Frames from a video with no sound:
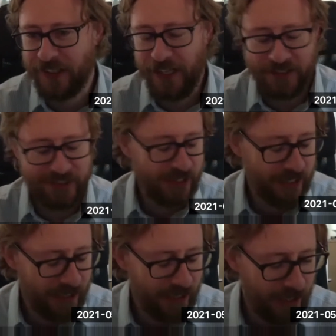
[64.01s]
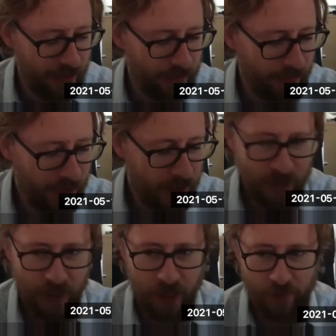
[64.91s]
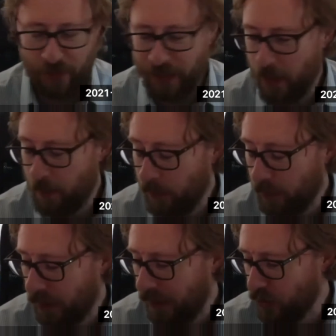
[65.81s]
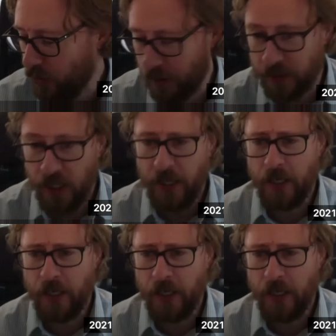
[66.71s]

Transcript: and suddenly I find out that people are still interested.